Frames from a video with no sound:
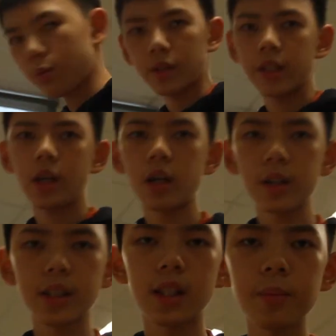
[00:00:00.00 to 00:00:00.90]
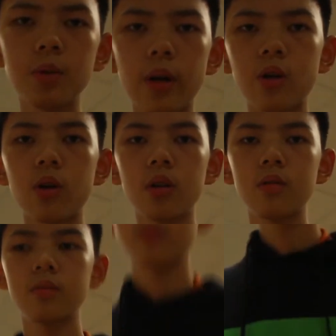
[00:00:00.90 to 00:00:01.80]
was the hardest clip to record.
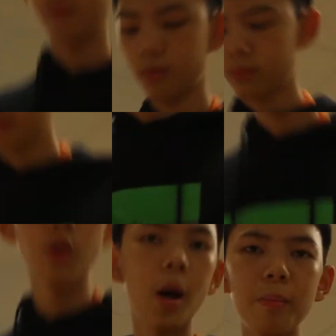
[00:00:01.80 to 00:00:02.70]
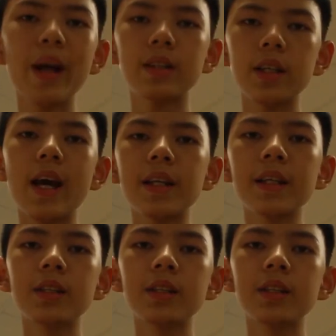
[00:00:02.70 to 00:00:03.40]
Alright, back to the editing